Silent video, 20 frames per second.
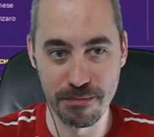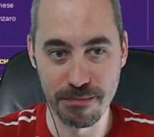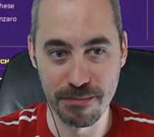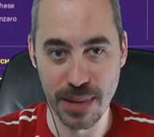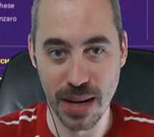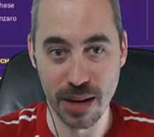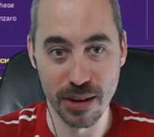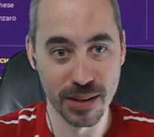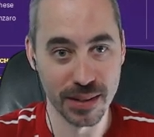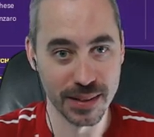
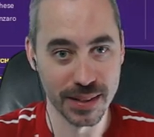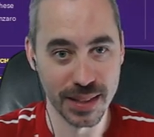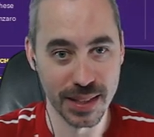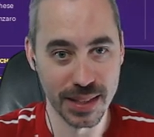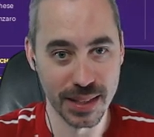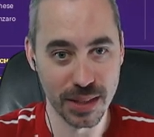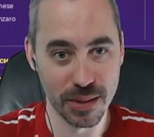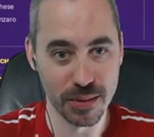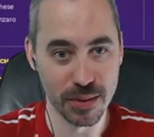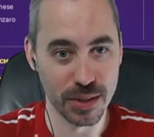apparently,
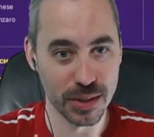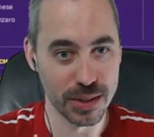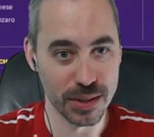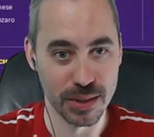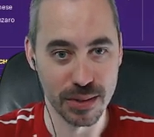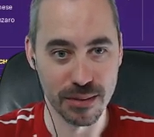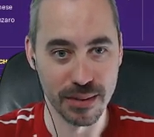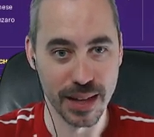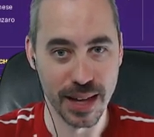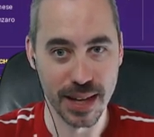you could
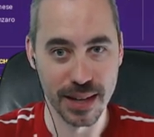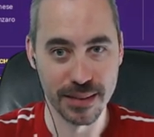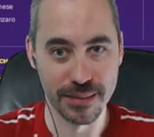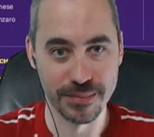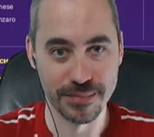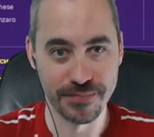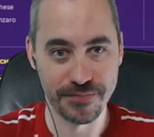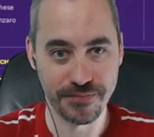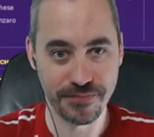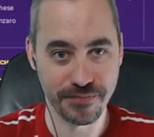do that.
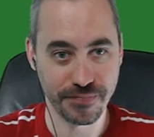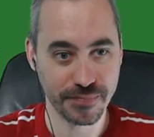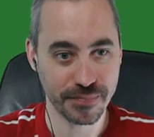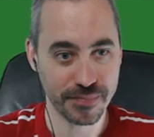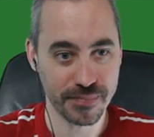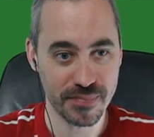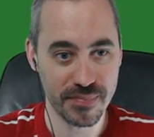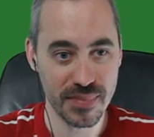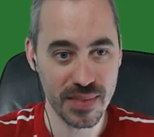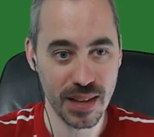
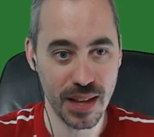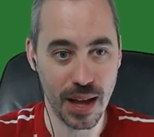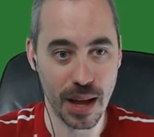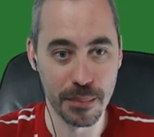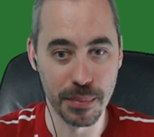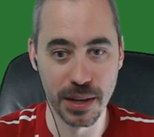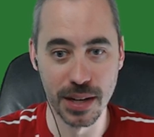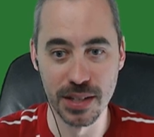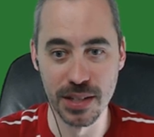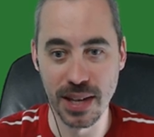
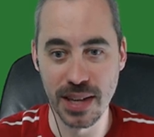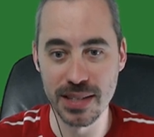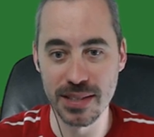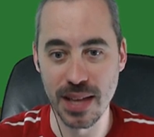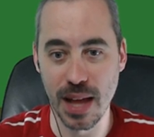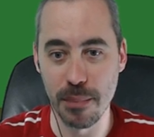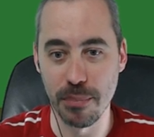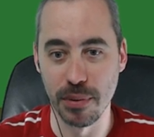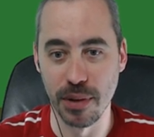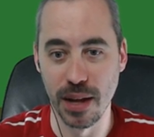I'm going to, he's
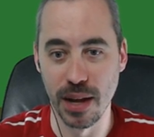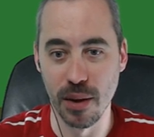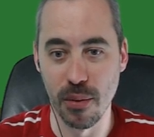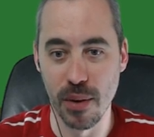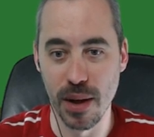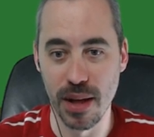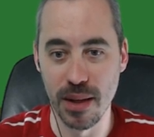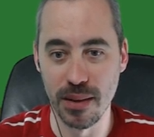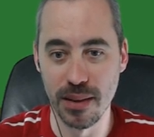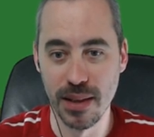not playing
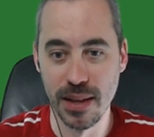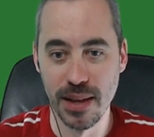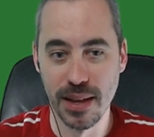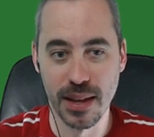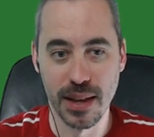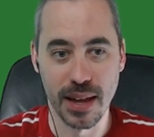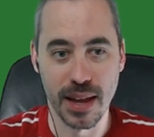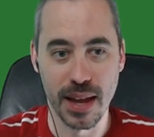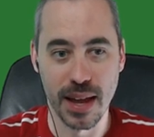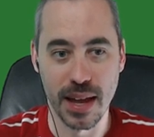well,
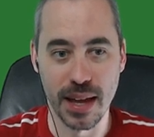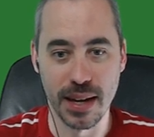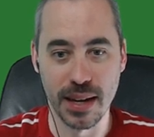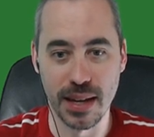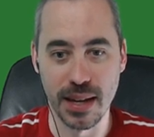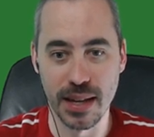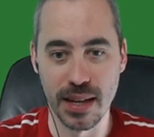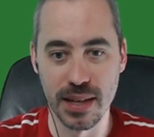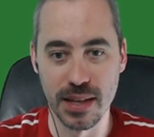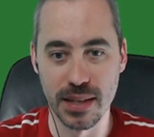and
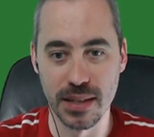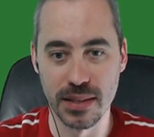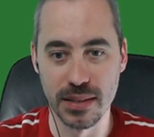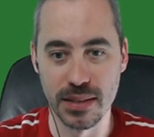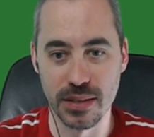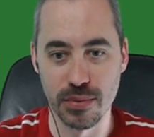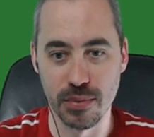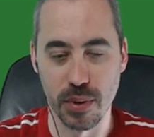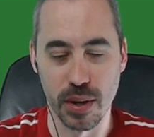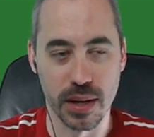he
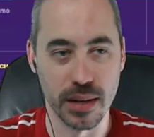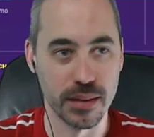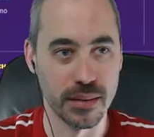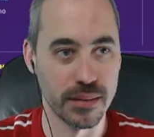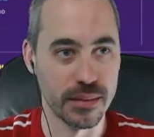is, what,